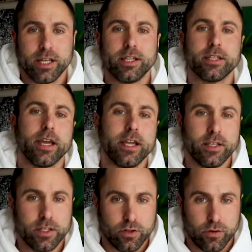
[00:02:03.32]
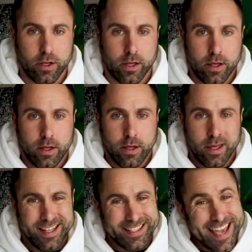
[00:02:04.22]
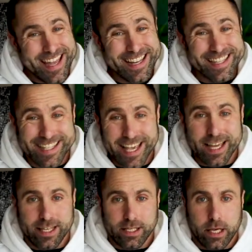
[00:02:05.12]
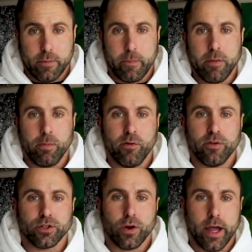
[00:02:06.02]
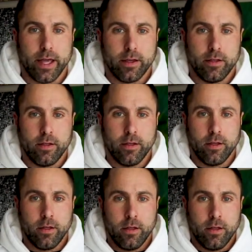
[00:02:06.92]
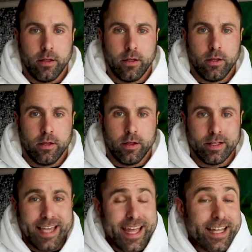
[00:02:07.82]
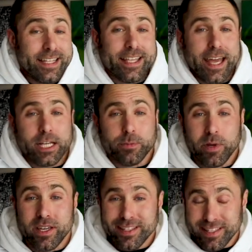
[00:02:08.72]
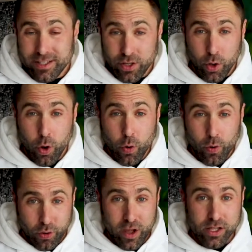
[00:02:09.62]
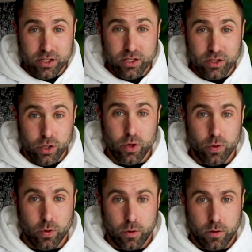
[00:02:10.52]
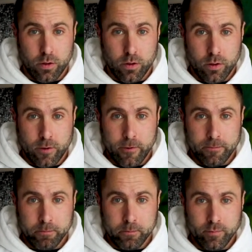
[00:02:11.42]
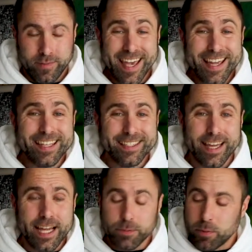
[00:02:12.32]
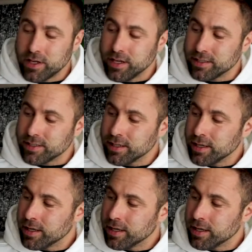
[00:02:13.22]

in this industry taking digs at people for trying. Taking digs because it's the cool thing to do. Taking digs because